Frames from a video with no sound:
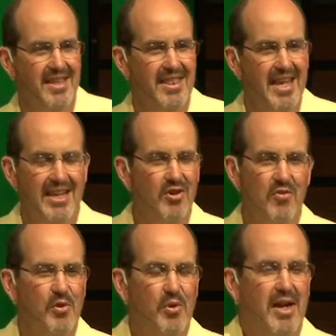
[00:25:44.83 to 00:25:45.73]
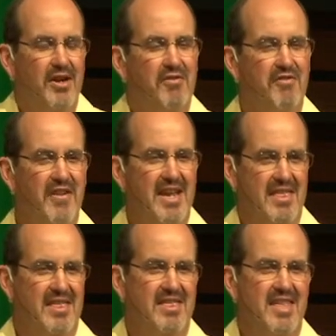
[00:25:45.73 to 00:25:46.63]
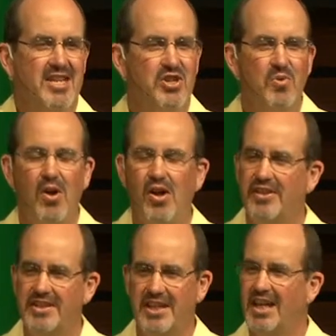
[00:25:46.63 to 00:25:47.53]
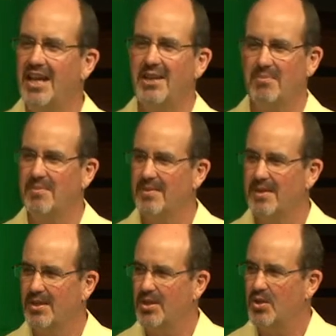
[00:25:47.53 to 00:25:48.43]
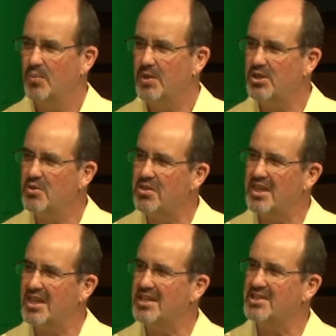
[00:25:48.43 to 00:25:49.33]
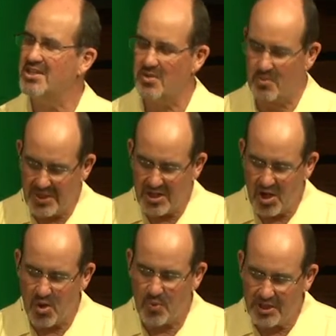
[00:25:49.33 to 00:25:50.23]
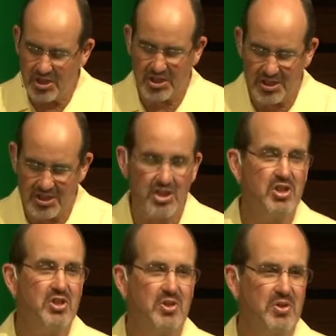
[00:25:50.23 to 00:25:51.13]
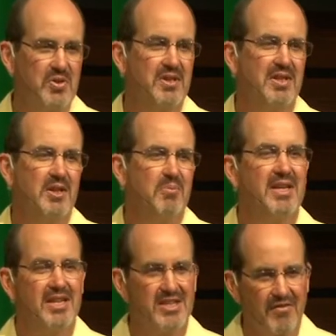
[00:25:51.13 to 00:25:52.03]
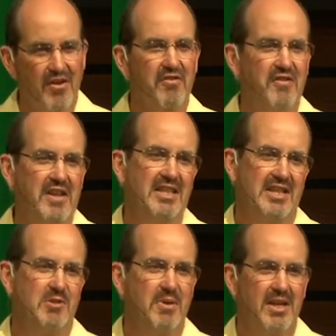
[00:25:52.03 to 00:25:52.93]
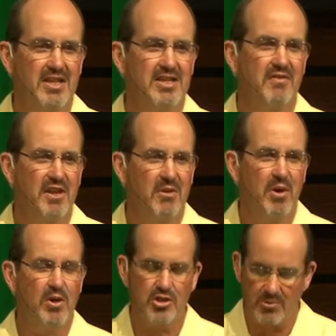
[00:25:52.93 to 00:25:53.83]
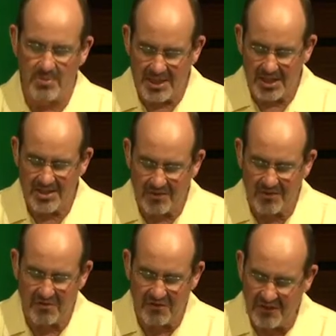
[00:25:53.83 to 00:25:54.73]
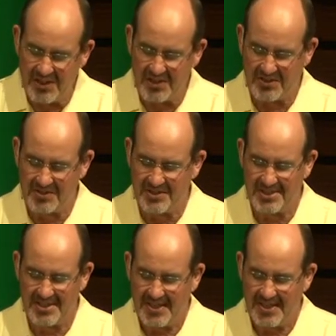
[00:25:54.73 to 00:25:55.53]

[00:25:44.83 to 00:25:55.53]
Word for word: they can override our faith. They do all the time. We do things that we know we shouldn't do because of our feelings, because of the emotion, because of the fears.